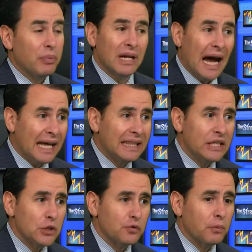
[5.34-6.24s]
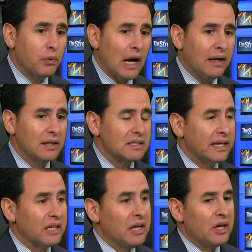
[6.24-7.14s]
but oddly useful products
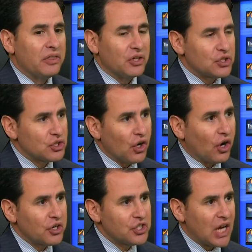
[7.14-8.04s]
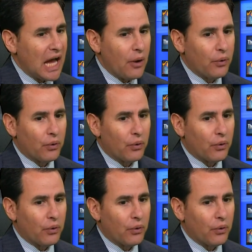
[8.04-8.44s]
like the star shower